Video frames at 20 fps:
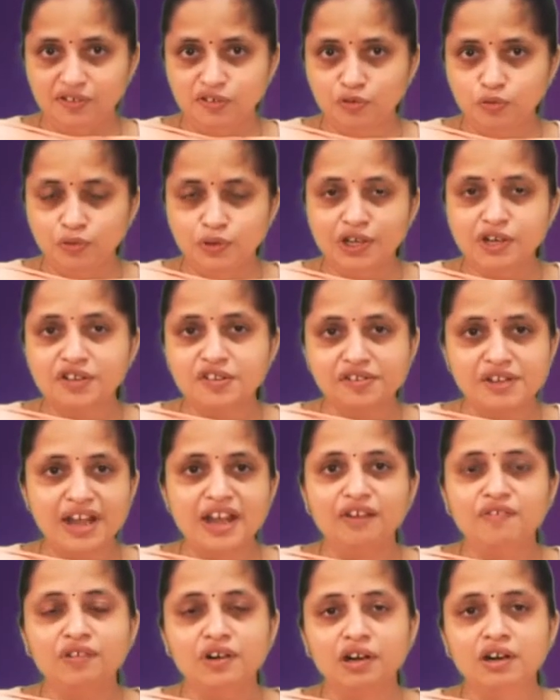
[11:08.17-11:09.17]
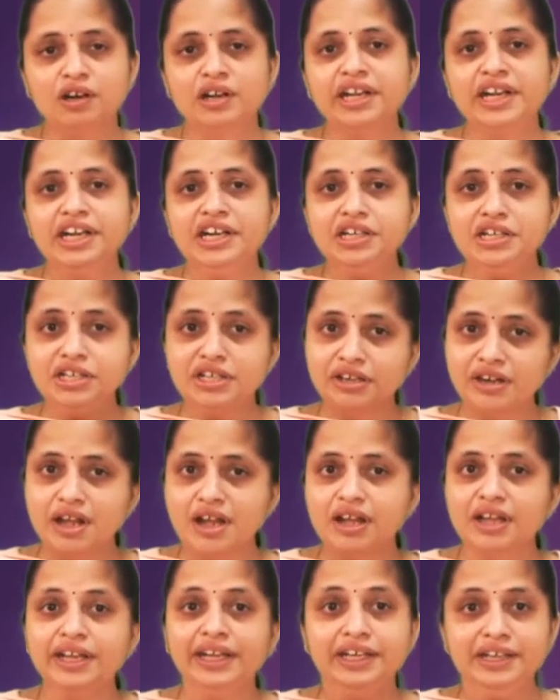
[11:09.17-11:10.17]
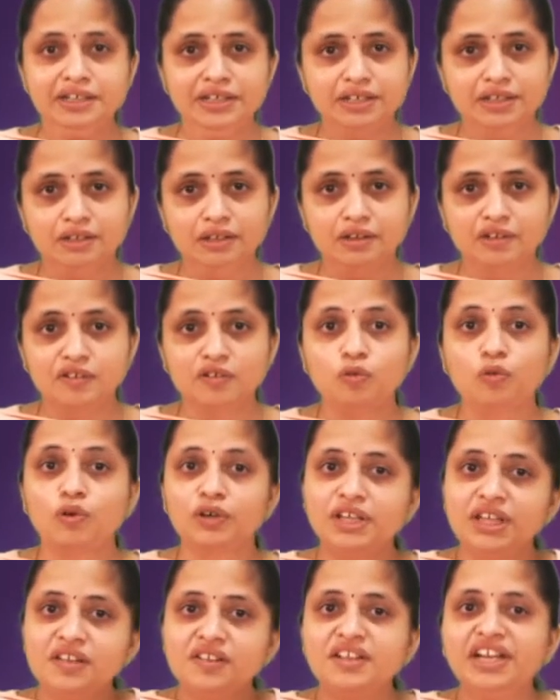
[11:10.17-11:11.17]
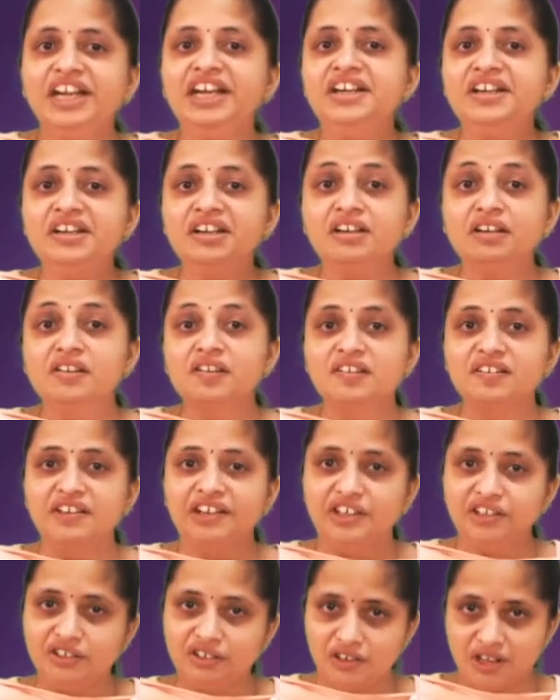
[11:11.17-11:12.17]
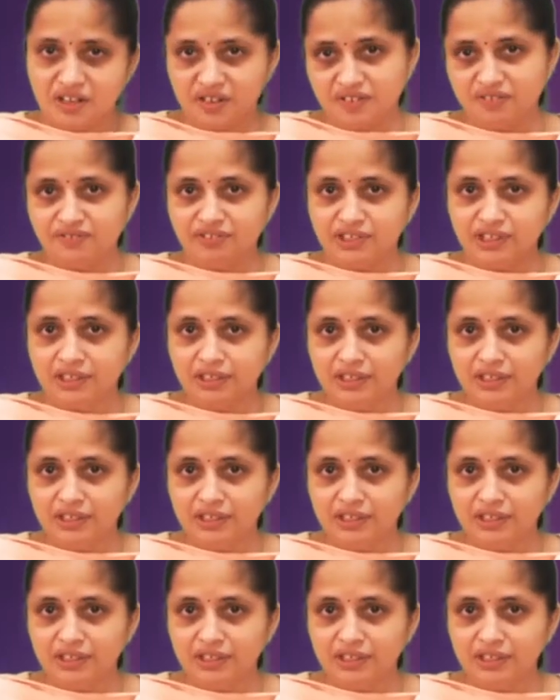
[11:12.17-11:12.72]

Students, we have heard intra, inter. So what is interstate transfer?